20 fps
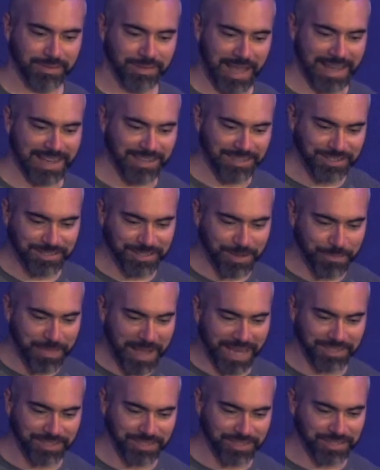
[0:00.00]
I can just
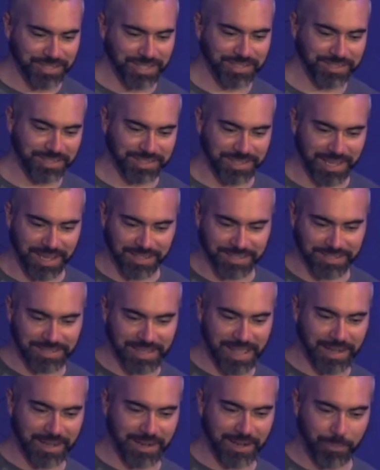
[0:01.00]
imagine Jesus kind of
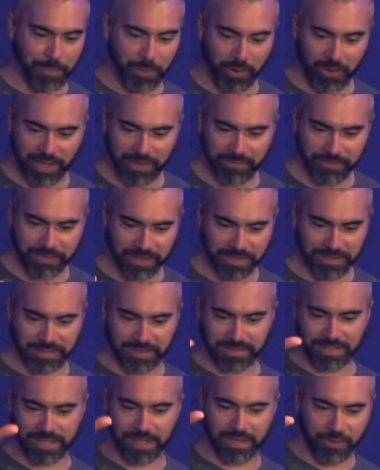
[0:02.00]
standing up, all heaven
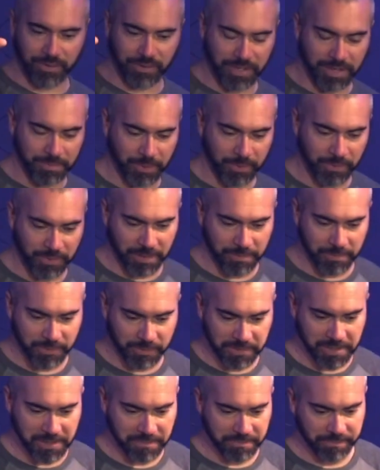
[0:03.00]
listening, saying, Hold up, hold up,
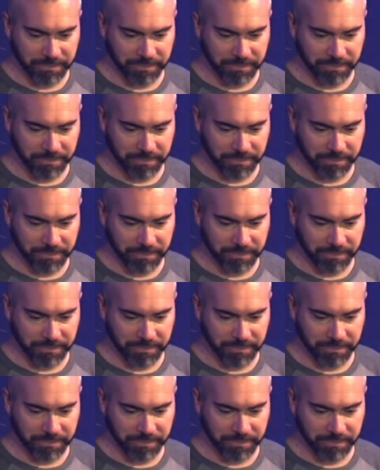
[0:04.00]
hold up.